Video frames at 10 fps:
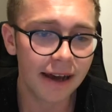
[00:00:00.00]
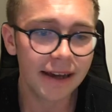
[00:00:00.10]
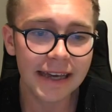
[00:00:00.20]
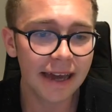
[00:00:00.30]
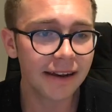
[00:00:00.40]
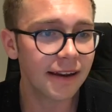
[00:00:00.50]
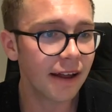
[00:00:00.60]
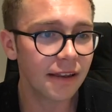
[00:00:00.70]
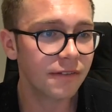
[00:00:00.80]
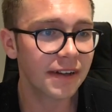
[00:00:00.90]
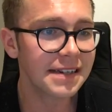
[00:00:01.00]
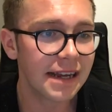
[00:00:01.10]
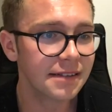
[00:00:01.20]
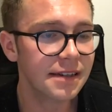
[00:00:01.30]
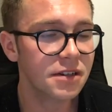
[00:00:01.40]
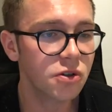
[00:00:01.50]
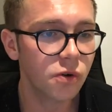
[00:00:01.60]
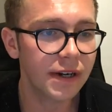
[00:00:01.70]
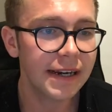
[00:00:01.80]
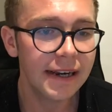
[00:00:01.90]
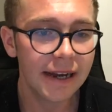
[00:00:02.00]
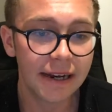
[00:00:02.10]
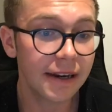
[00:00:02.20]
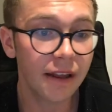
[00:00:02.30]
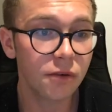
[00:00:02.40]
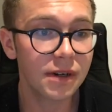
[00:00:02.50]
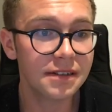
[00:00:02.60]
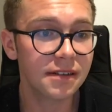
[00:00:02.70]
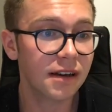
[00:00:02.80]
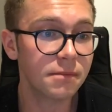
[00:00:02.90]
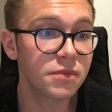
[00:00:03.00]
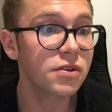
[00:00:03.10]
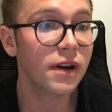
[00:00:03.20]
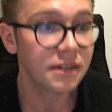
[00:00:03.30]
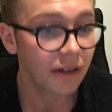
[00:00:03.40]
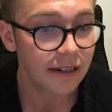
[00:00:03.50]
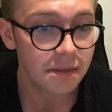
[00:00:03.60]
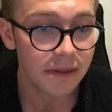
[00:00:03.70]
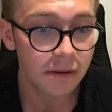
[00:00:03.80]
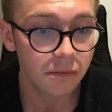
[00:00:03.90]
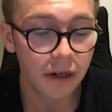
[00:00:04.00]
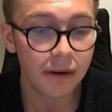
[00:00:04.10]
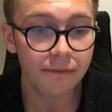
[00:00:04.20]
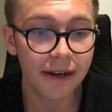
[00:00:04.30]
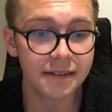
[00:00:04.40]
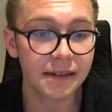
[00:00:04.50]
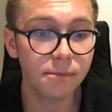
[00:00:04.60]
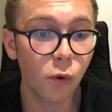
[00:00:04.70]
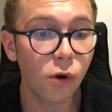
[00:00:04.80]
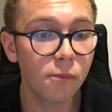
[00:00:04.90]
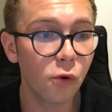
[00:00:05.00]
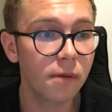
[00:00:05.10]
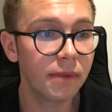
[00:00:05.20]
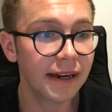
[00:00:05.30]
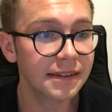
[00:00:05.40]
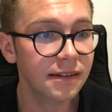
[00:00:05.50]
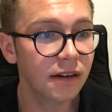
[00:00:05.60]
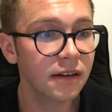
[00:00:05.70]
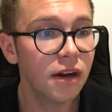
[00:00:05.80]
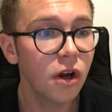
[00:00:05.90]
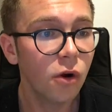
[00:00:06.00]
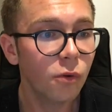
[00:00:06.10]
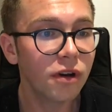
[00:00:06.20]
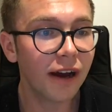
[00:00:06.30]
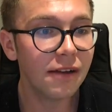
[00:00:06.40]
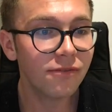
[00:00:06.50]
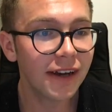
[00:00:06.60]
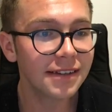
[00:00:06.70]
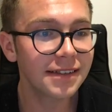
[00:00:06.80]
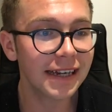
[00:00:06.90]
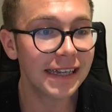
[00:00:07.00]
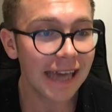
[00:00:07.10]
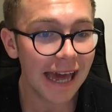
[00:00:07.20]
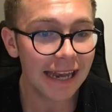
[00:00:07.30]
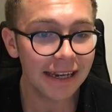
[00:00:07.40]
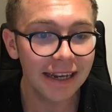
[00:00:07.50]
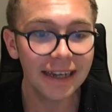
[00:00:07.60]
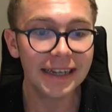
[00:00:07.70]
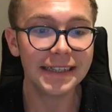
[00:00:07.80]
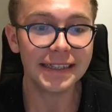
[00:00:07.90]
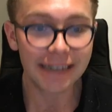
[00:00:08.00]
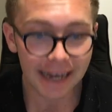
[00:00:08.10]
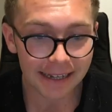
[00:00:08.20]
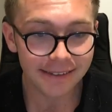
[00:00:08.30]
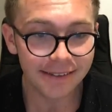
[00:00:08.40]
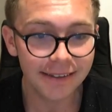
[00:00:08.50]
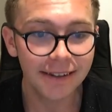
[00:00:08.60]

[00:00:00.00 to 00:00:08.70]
again, another fantastic joy and another reason that I'm so excited to be, investing more and more in Pakistan. Would I invest again? Yes.